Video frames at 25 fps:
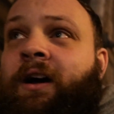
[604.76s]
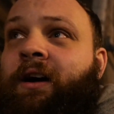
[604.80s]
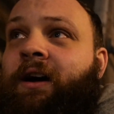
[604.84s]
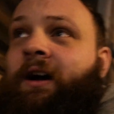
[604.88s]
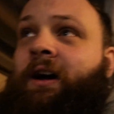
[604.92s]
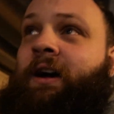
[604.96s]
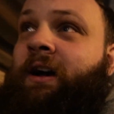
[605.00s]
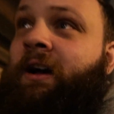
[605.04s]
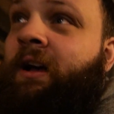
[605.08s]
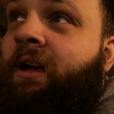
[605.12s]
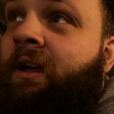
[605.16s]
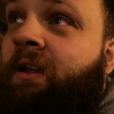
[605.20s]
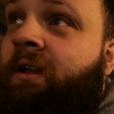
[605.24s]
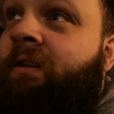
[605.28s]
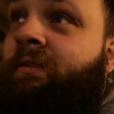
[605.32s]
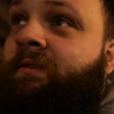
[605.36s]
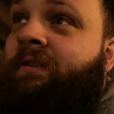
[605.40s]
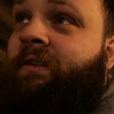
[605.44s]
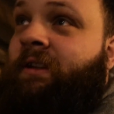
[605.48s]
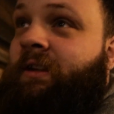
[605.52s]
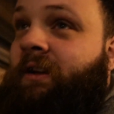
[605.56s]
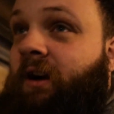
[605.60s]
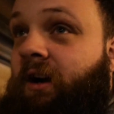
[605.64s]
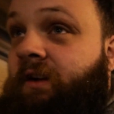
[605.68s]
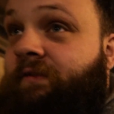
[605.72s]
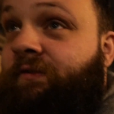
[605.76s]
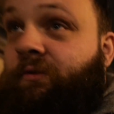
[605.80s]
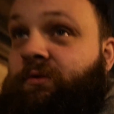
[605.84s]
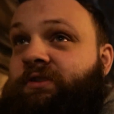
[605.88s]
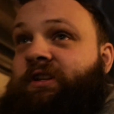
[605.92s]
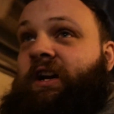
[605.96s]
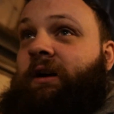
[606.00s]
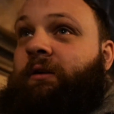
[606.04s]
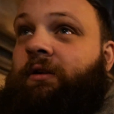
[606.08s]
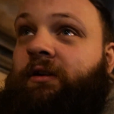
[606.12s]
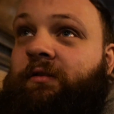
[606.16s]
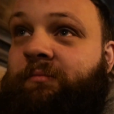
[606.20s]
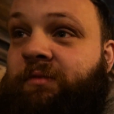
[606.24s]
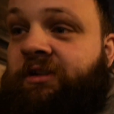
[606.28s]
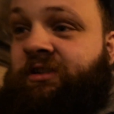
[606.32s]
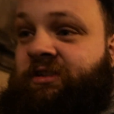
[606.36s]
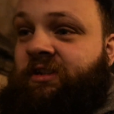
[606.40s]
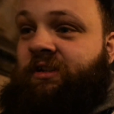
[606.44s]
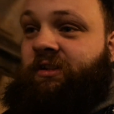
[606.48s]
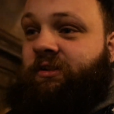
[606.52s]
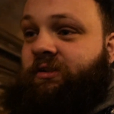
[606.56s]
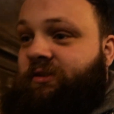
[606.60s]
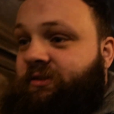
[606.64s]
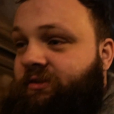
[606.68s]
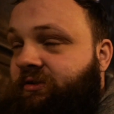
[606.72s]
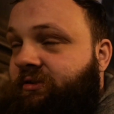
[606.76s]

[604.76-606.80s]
and the Eiffel Tower. I've been to